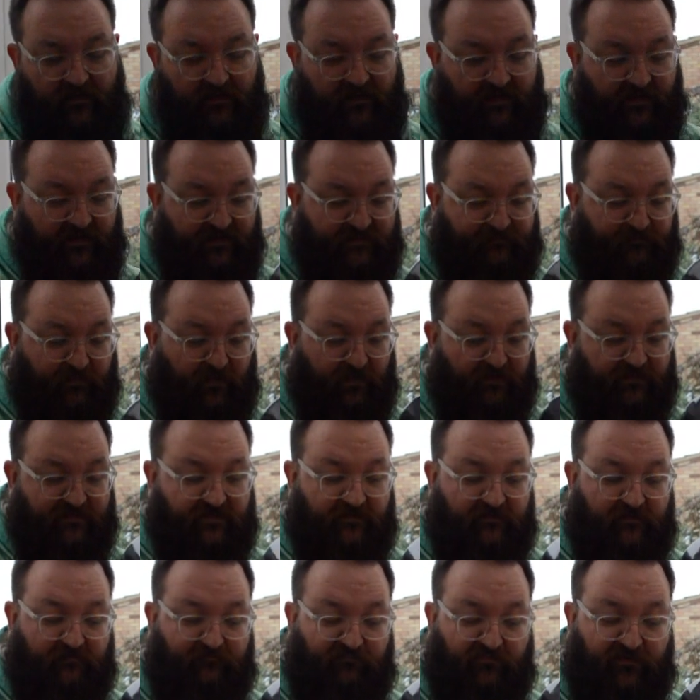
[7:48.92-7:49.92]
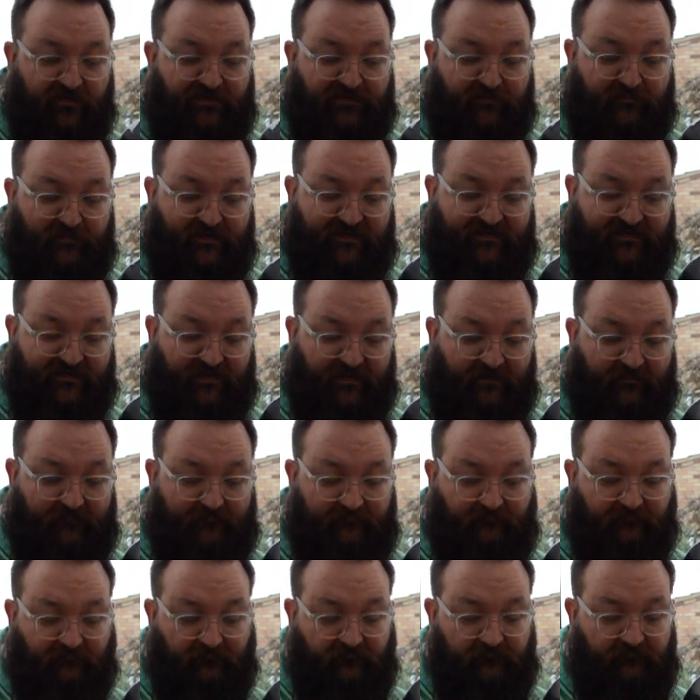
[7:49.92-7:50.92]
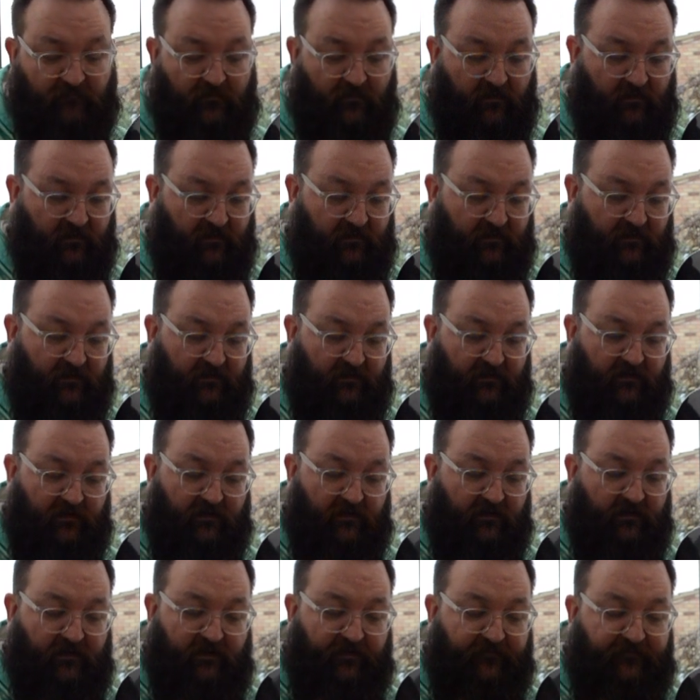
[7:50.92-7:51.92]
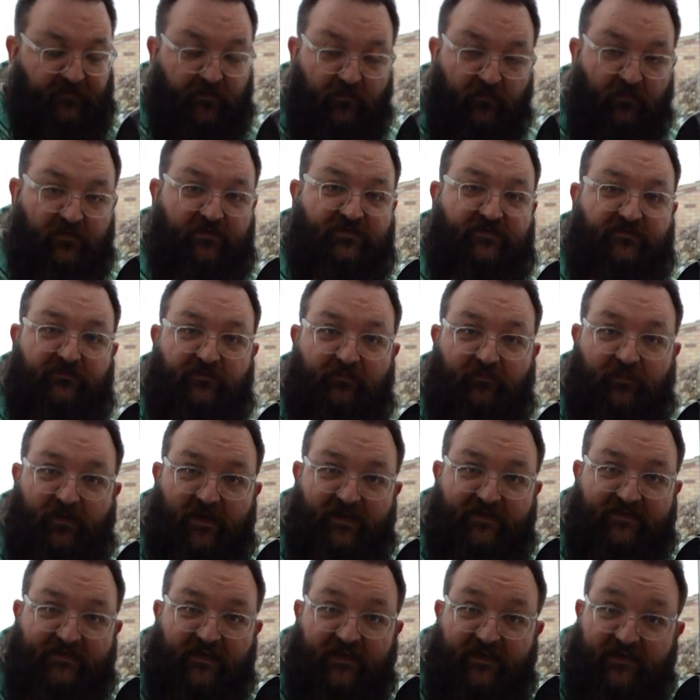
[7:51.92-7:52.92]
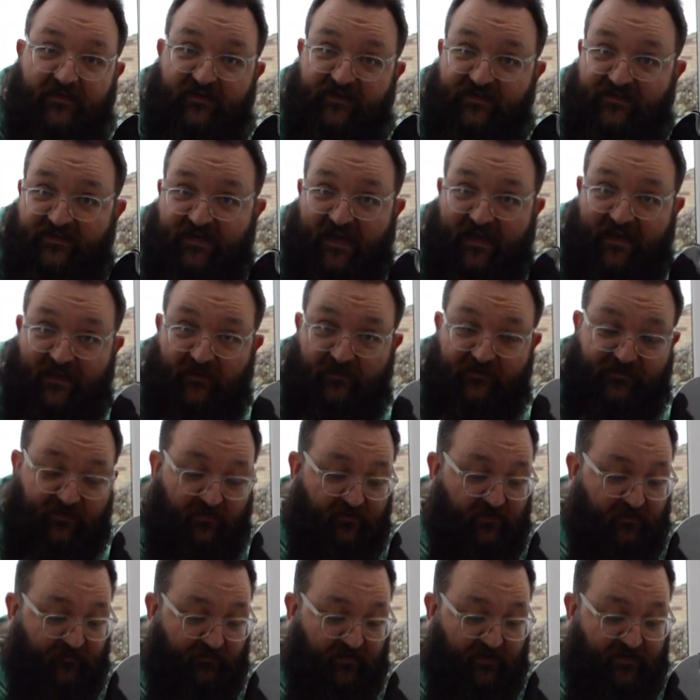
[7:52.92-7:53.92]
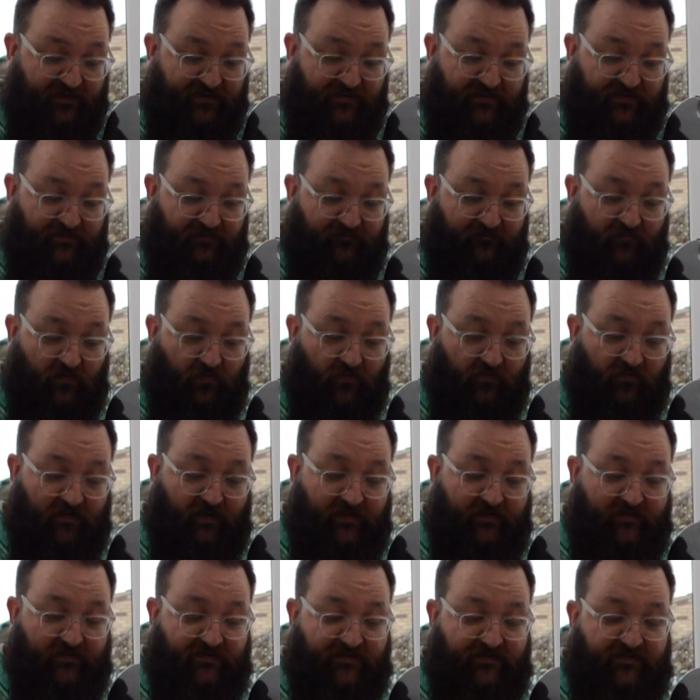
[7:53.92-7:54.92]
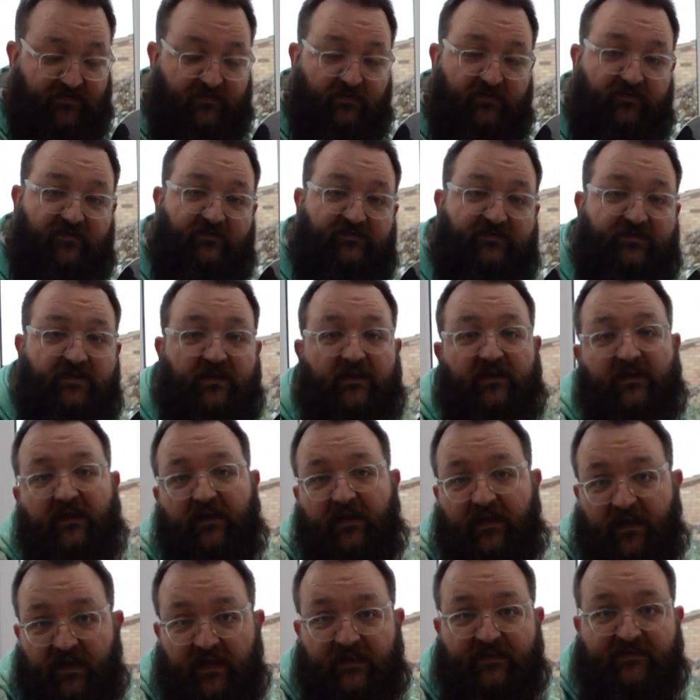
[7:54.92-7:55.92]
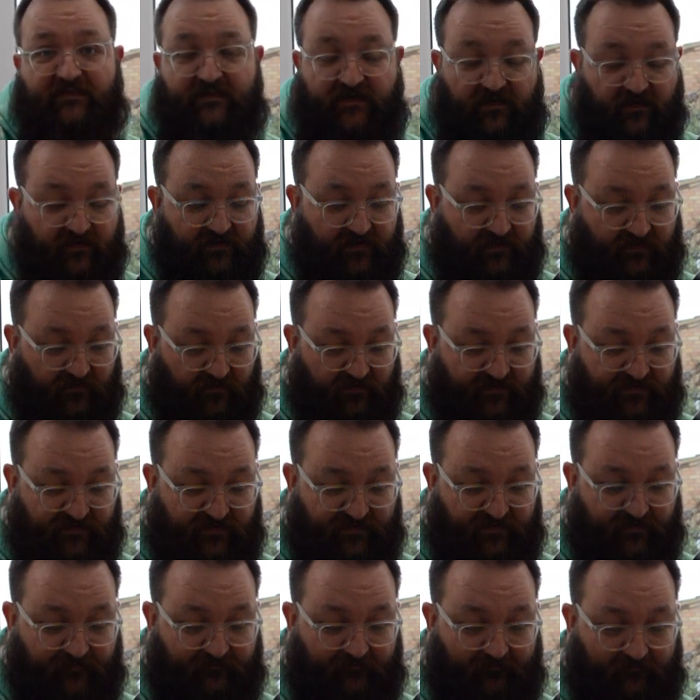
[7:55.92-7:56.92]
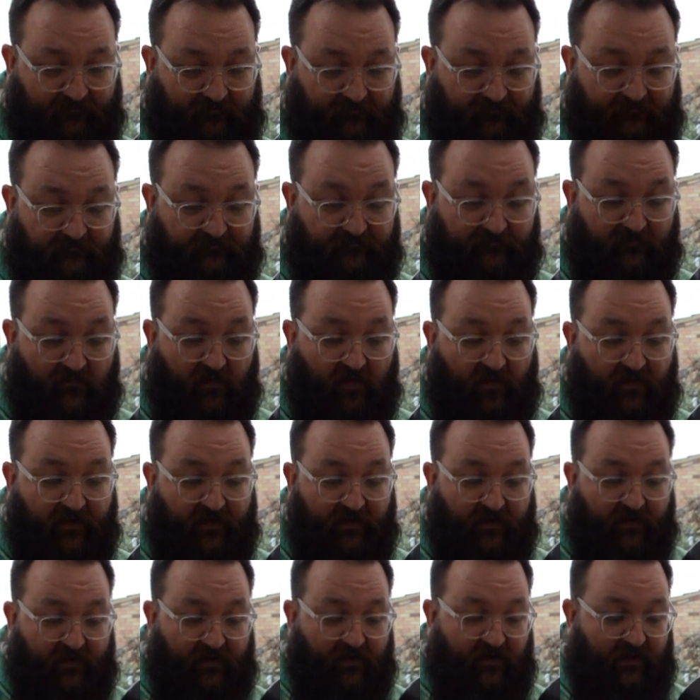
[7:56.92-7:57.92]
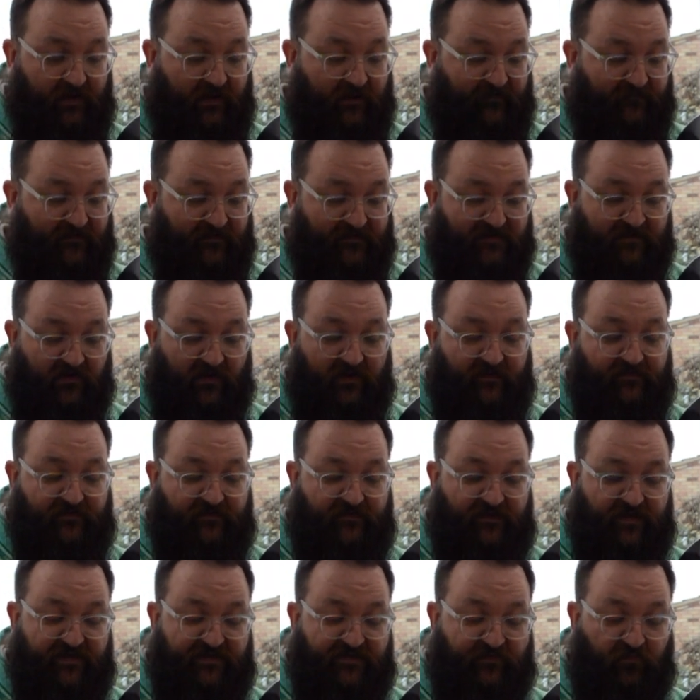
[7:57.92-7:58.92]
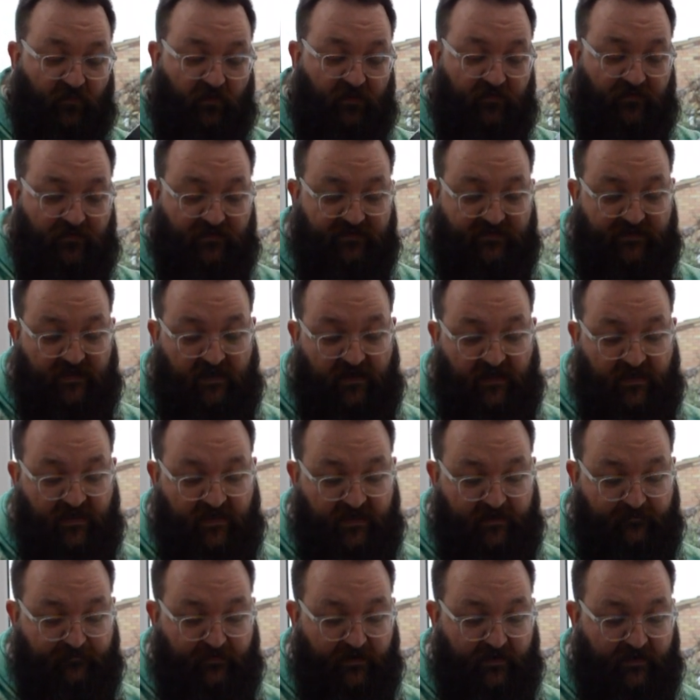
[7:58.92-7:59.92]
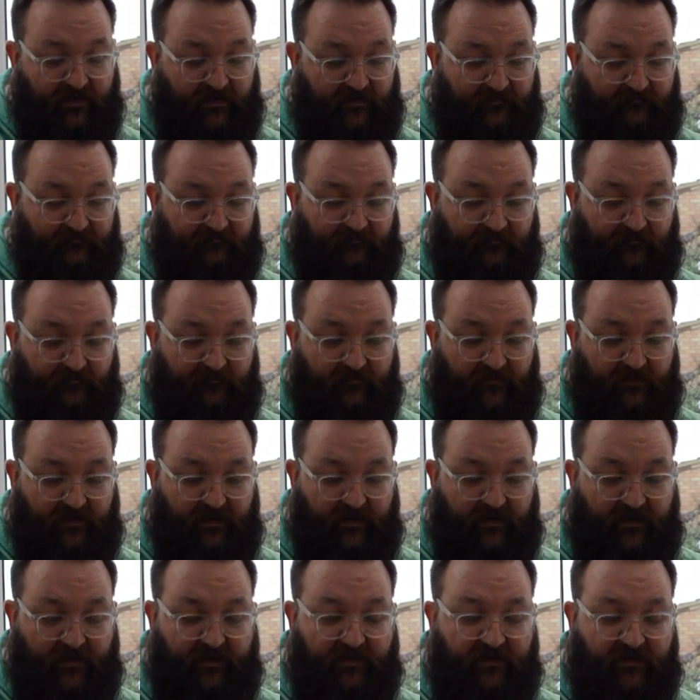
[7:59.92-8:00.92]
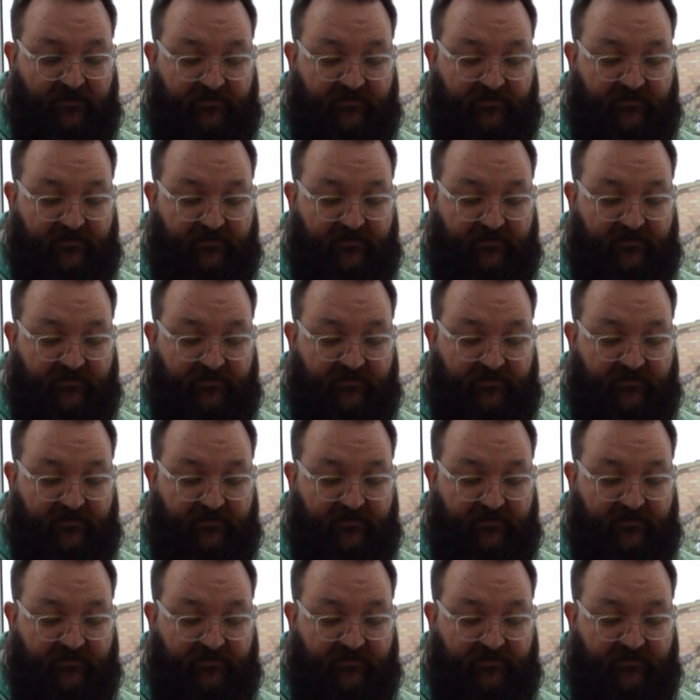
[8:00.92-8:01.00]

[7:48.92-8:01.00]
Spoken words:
Is part of the bridge missing? If you want to replace any of the saddles on the bridge or any of the screws, it's going to cost you. If it's like this one that's clearly been in a